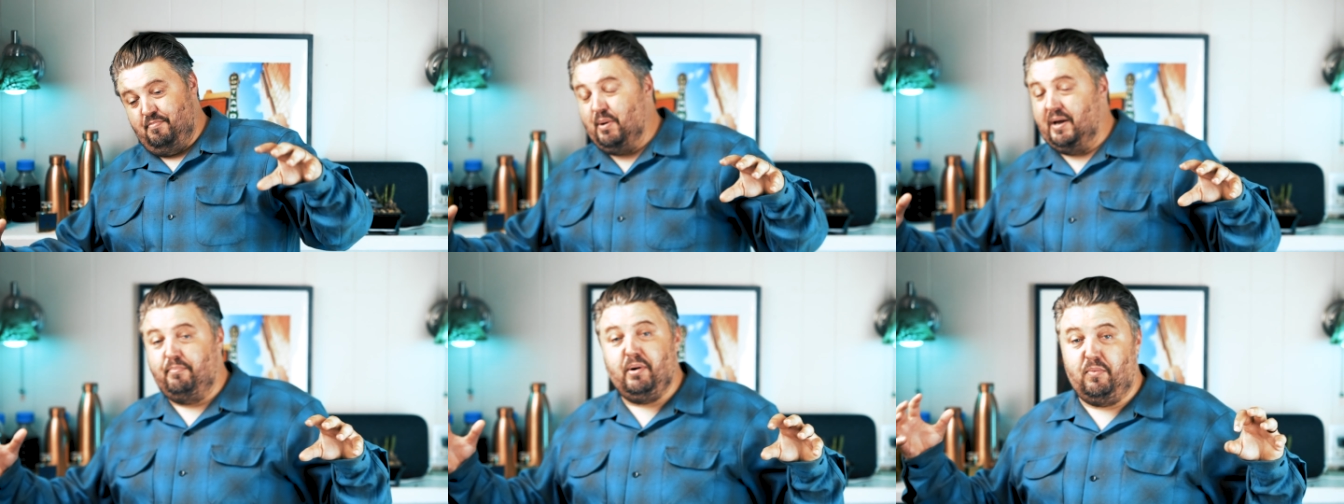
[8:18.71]

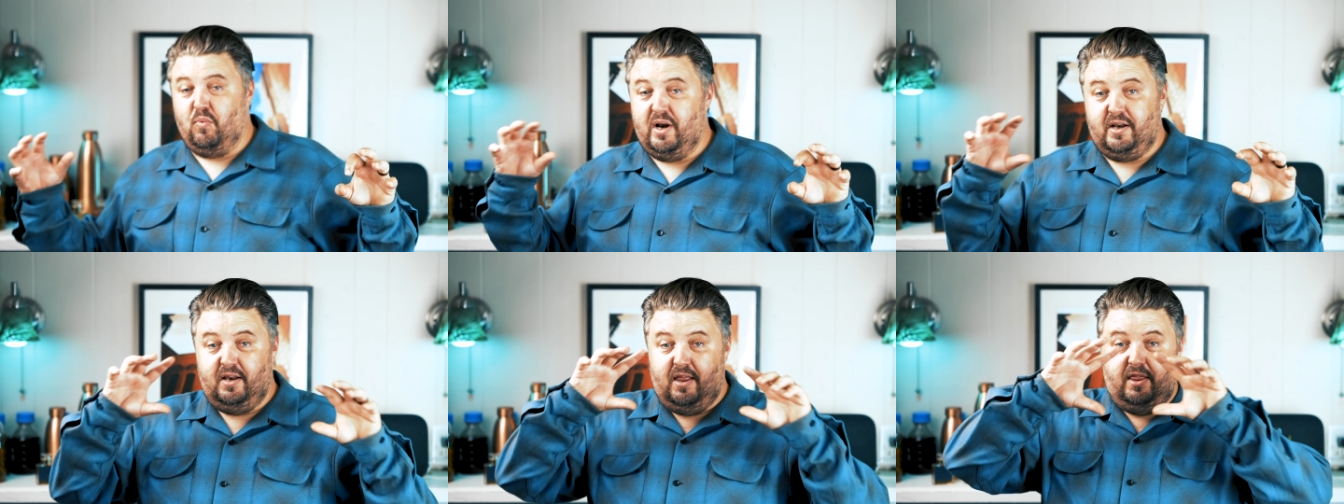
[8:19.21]
but but
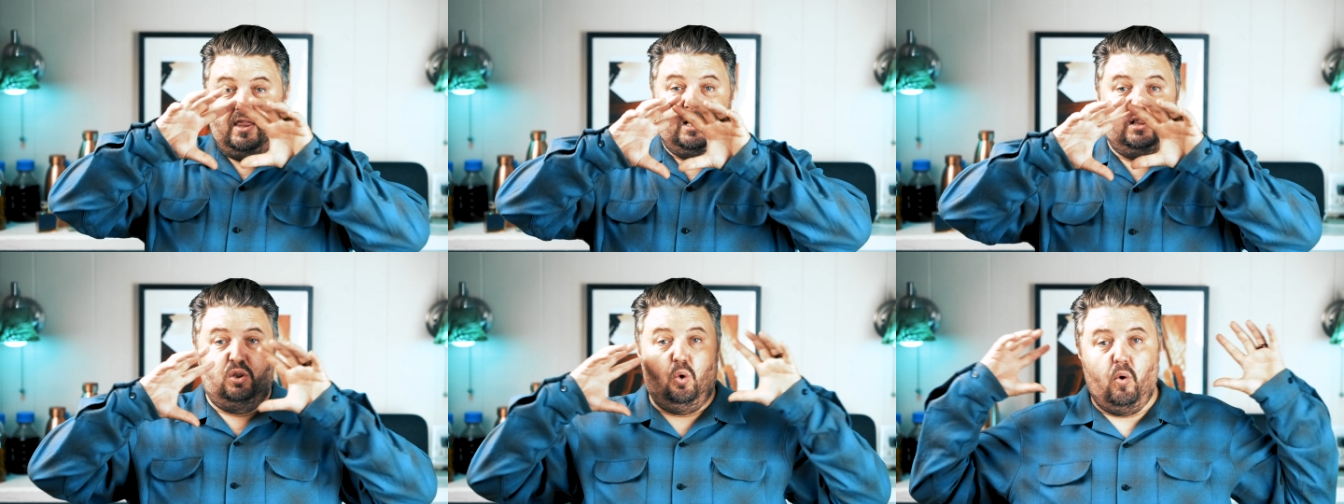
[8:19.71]
what the, the
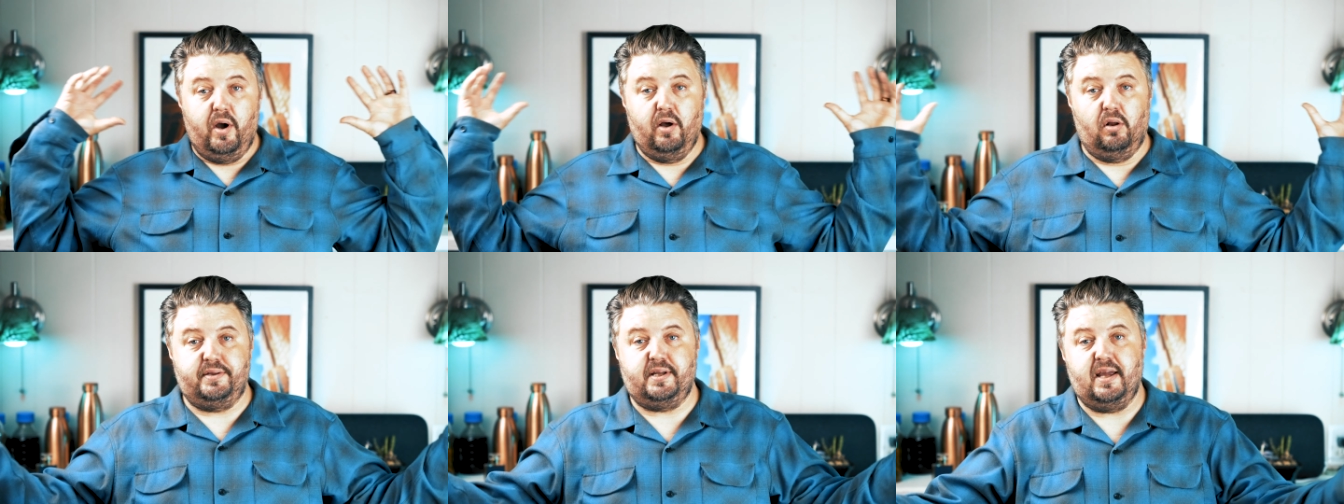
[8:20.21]

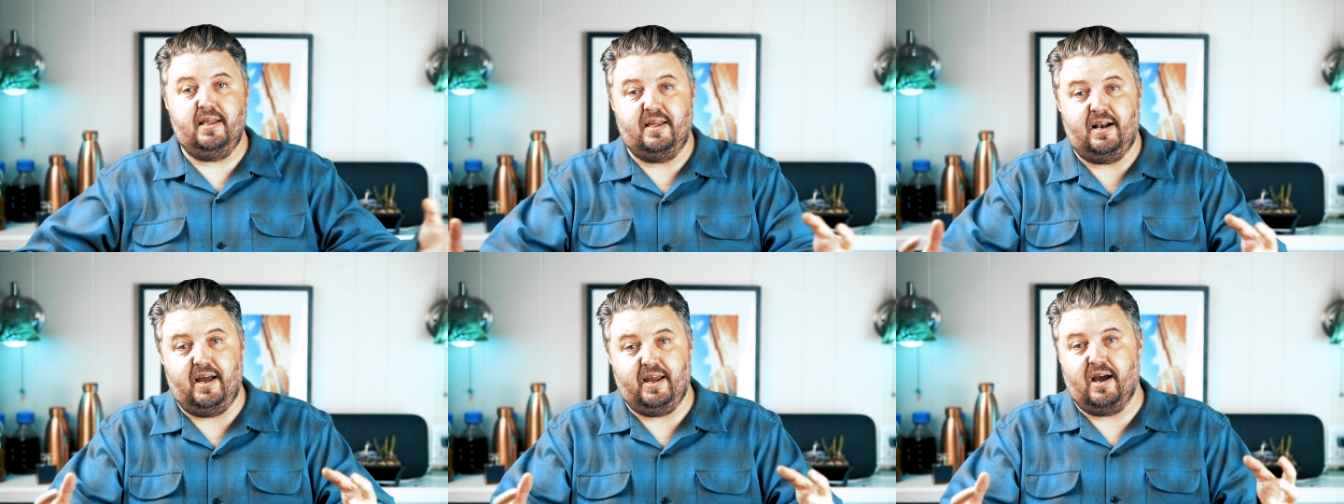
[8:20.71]
loyalty
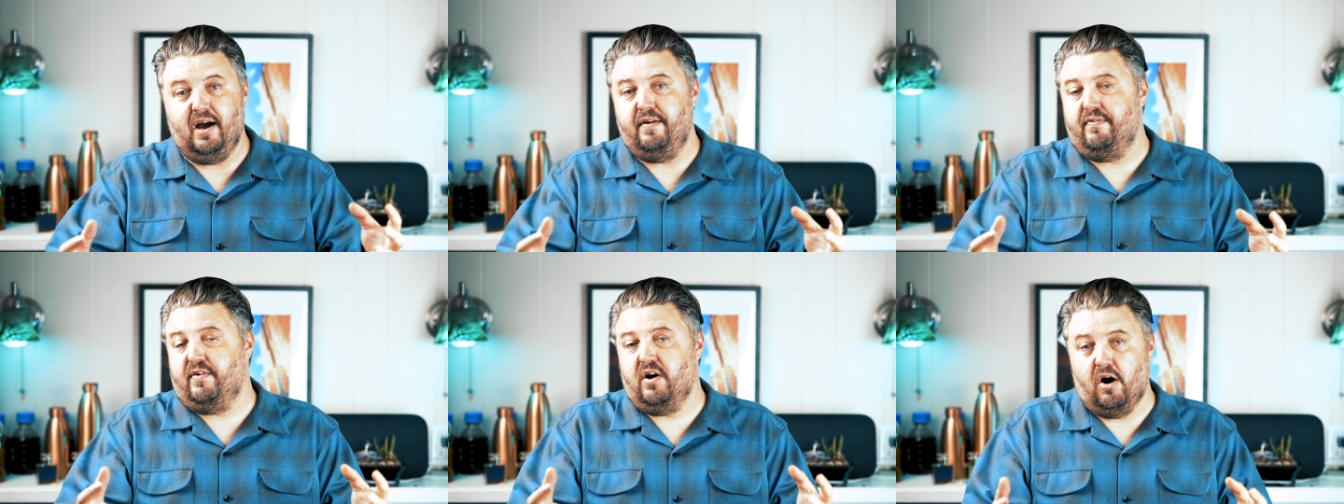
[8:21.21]
that I,
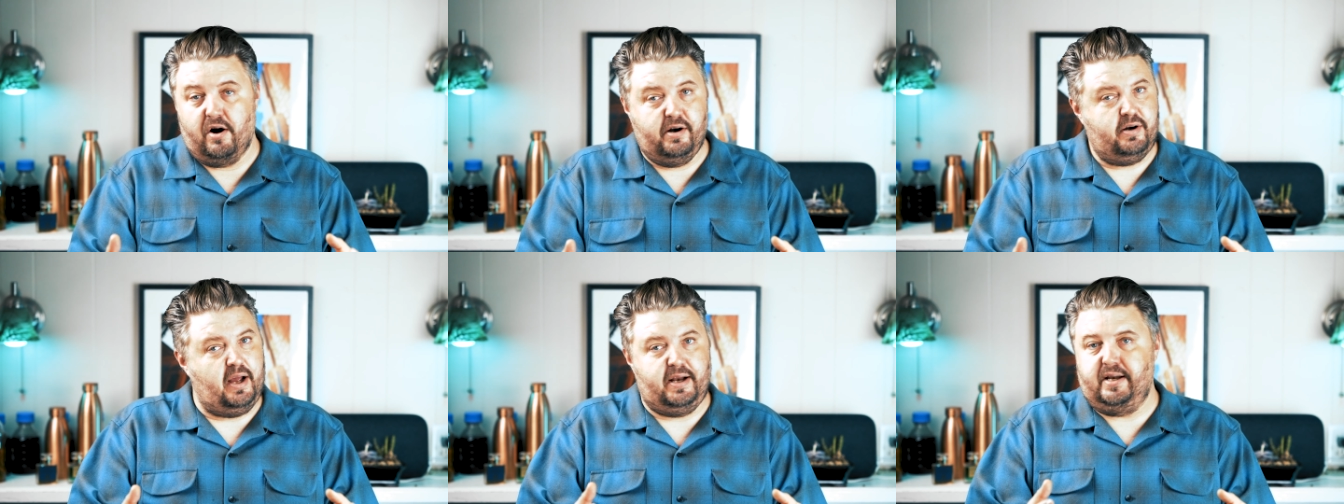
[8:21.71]
I've
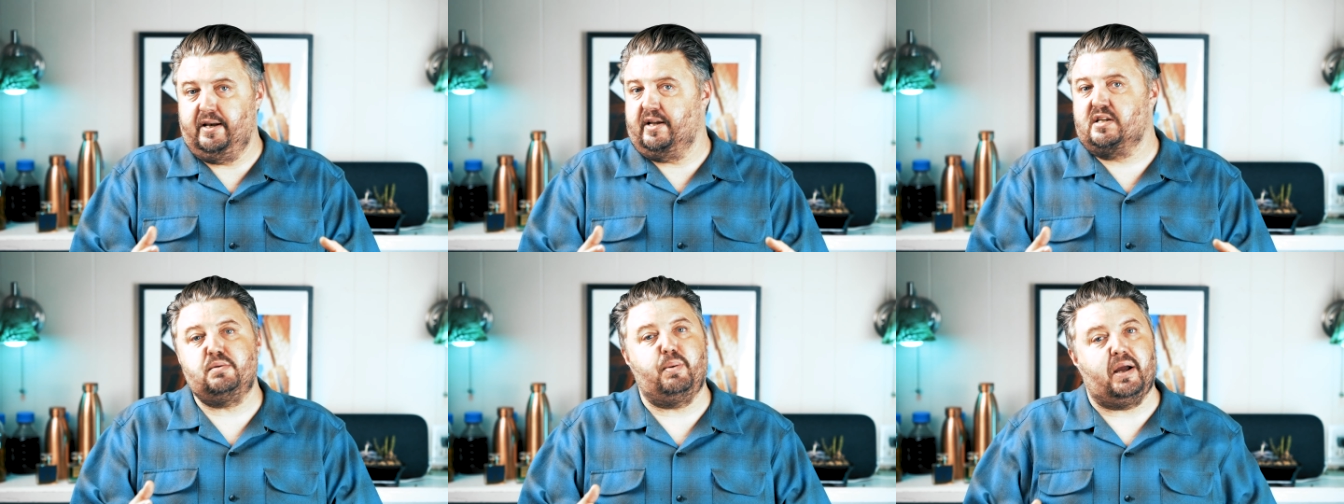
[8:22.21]
garnered, I didn't
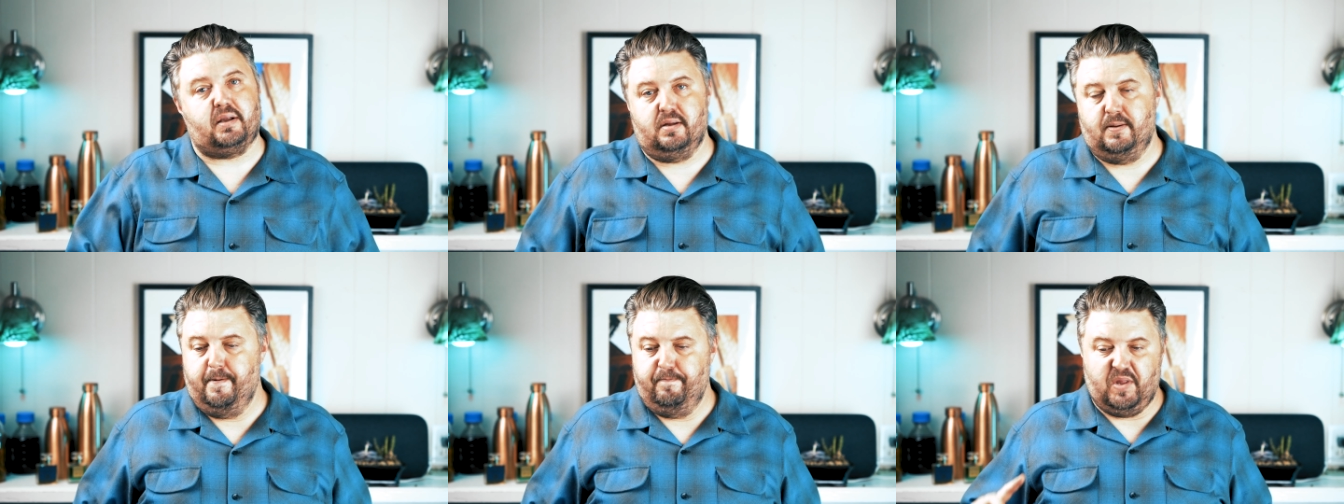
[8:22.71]
expect.
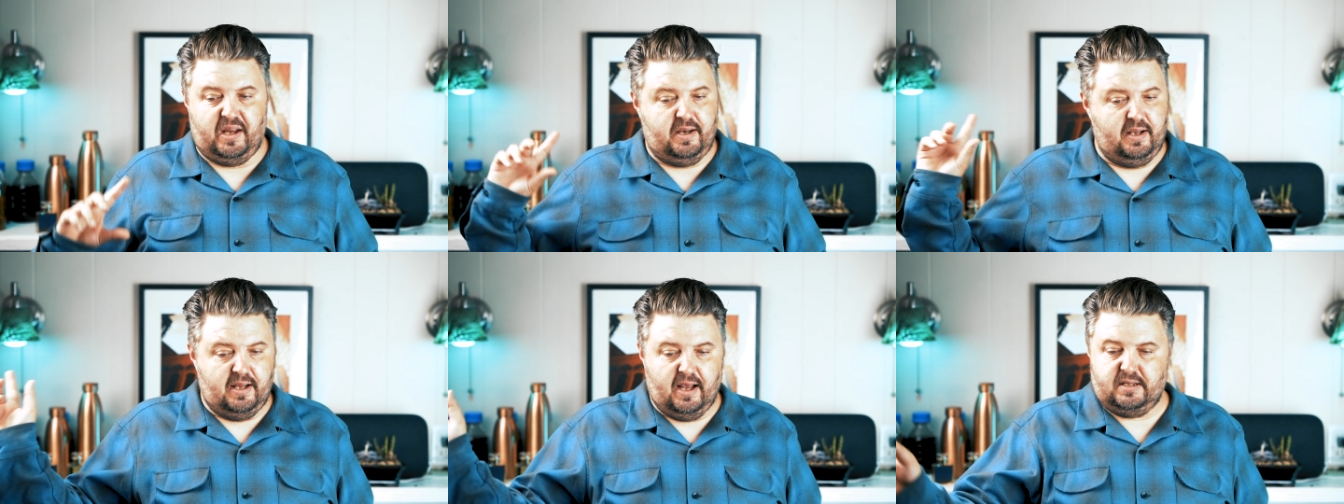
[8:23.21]
I
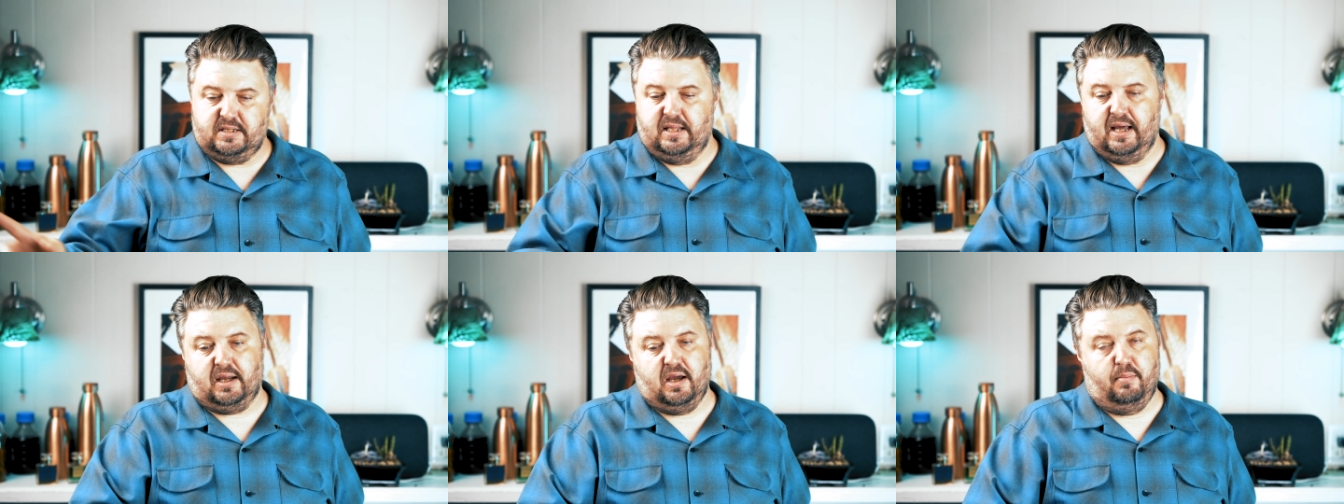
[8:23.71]
did not see
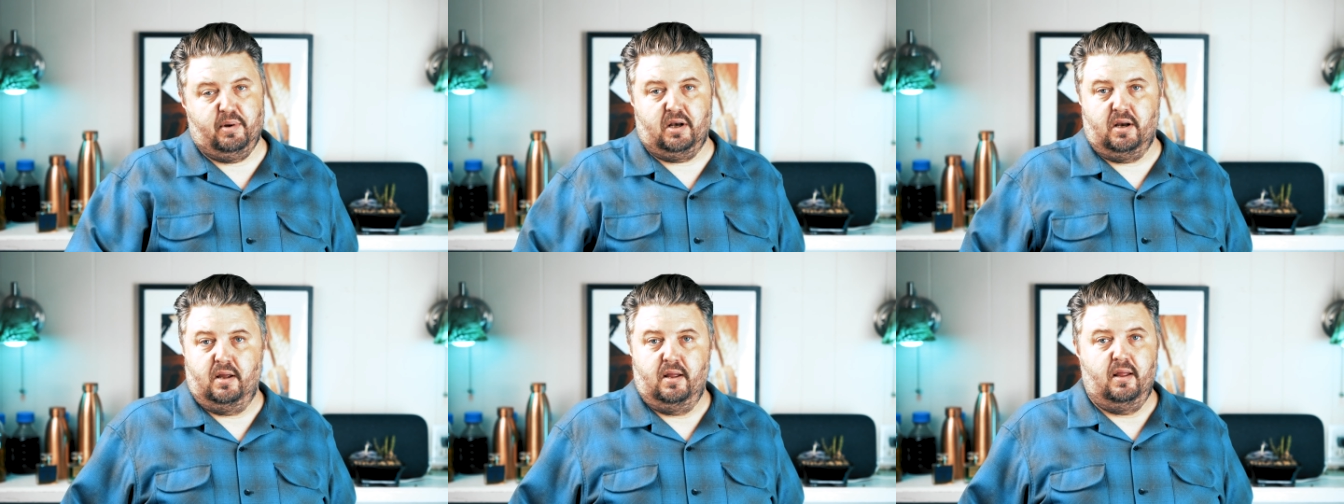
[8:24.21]
that coming.